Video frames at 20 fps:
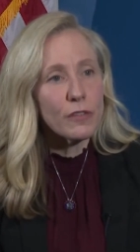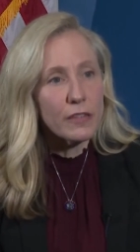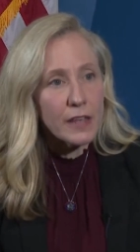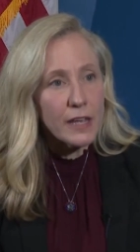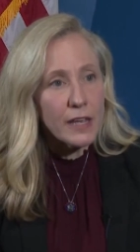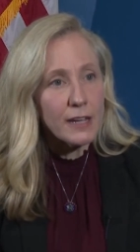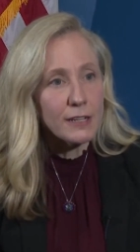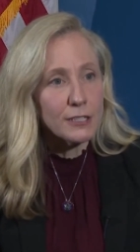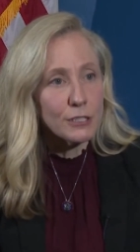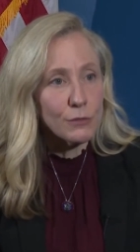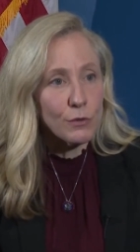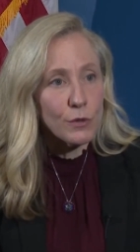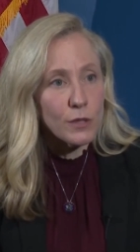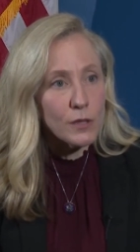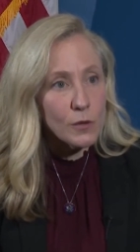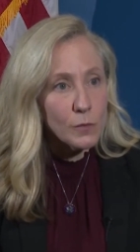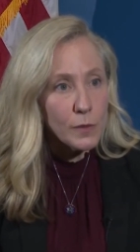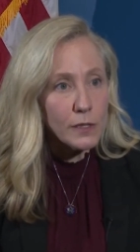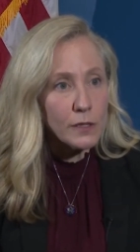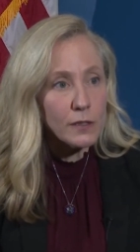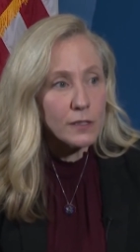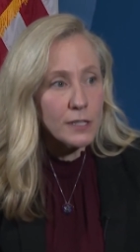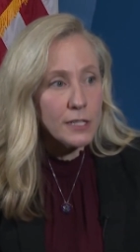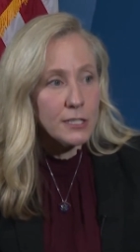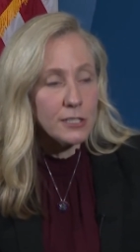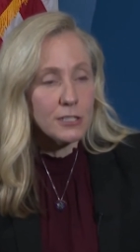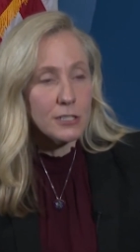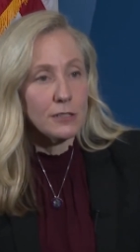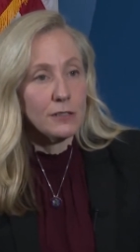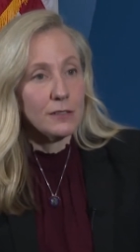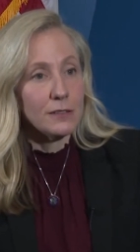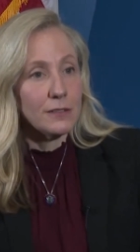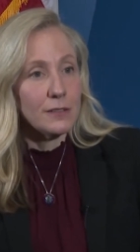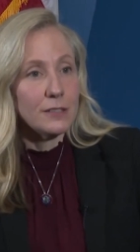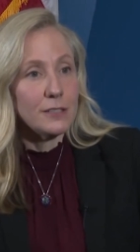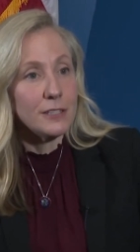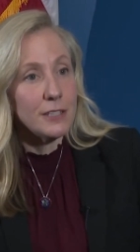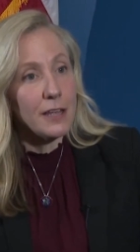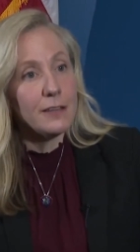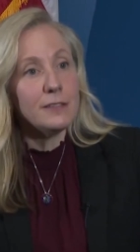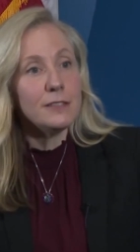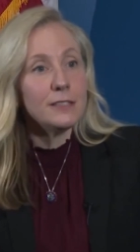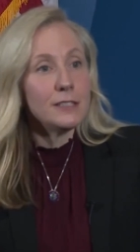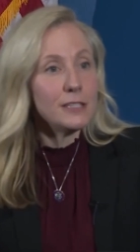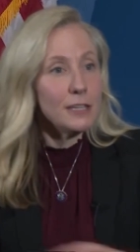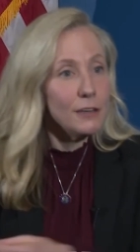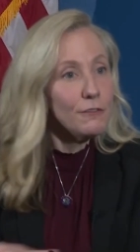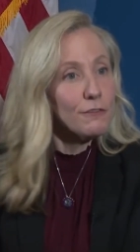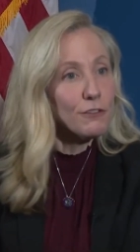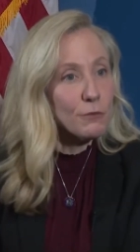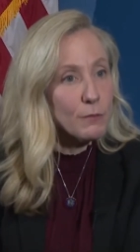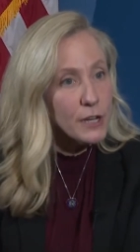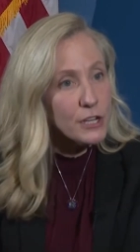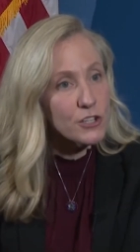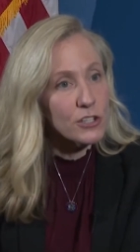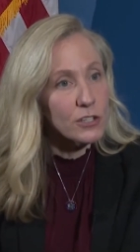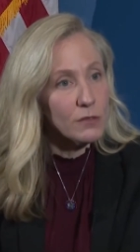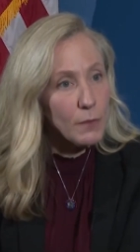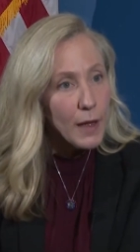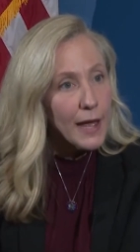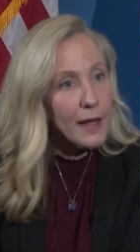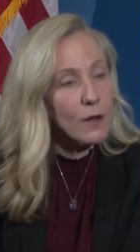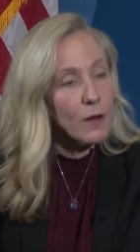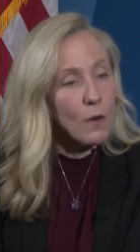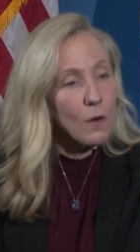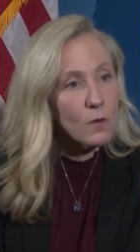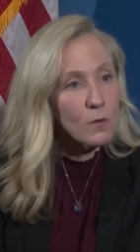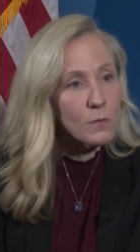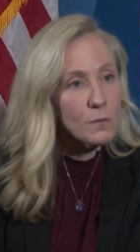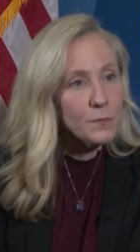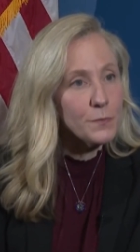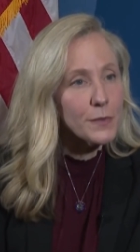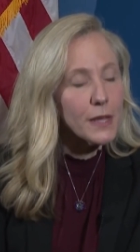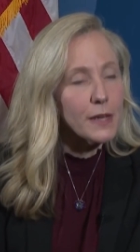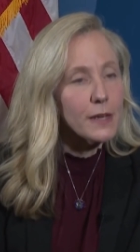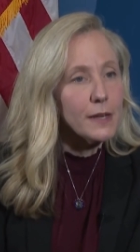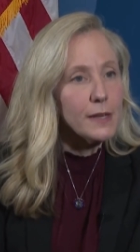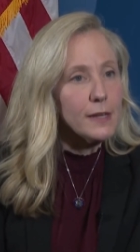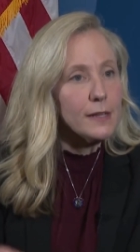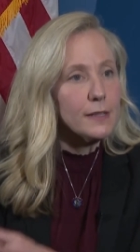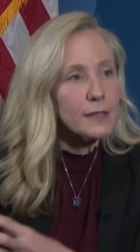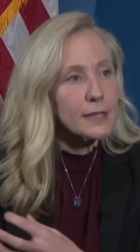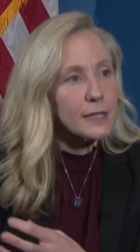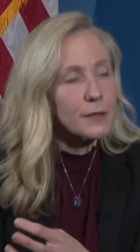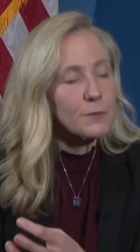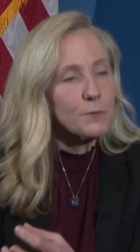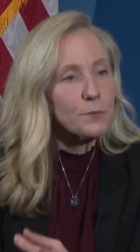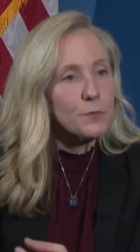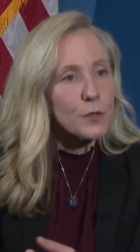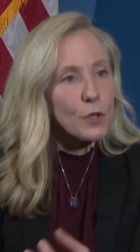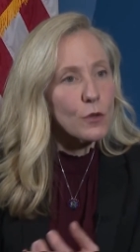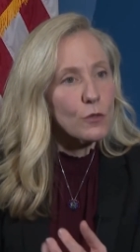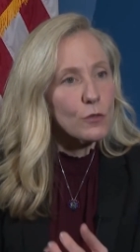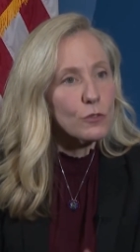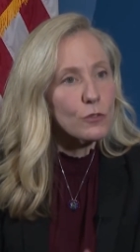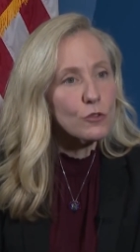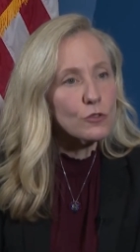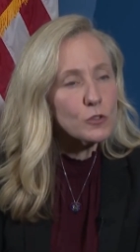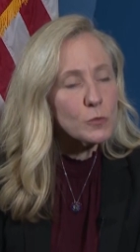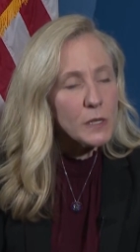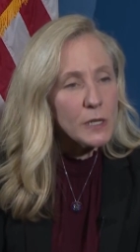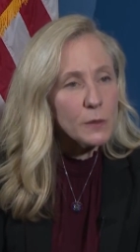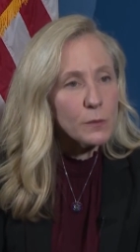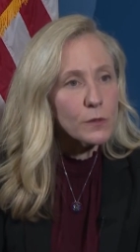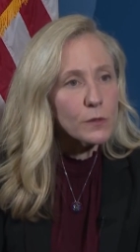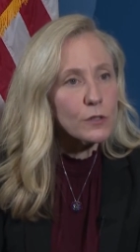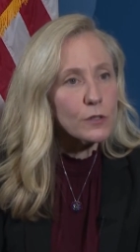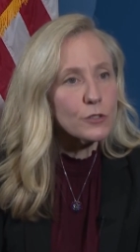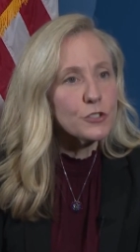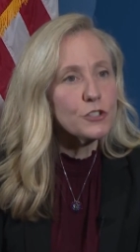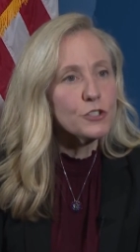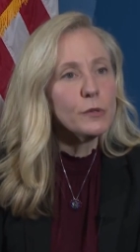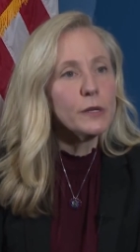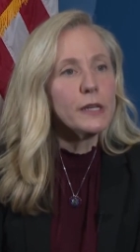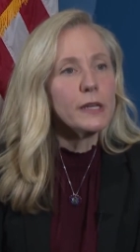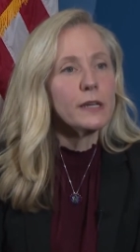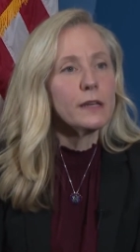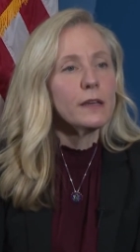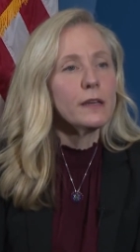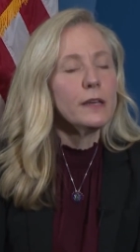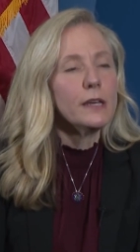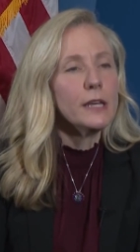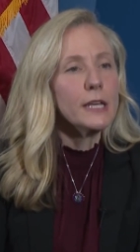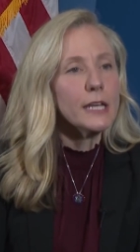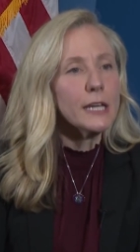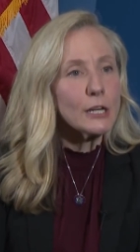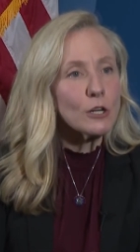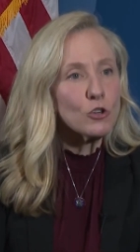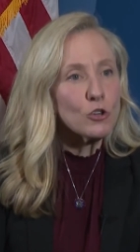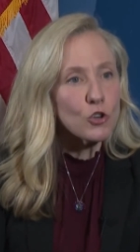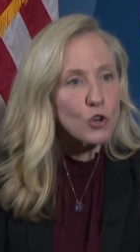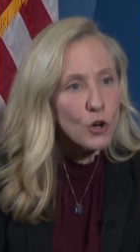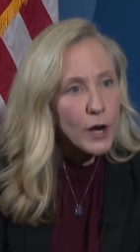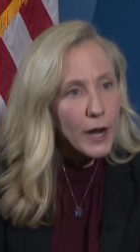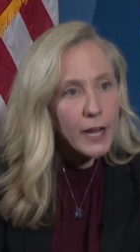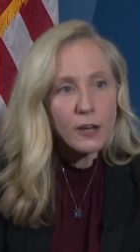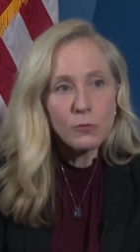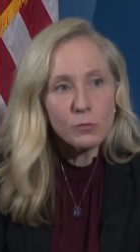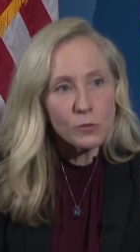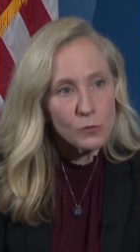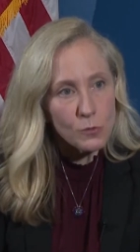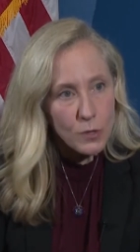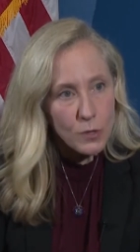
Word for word: things for the ability to send information back home like those people are doing incredible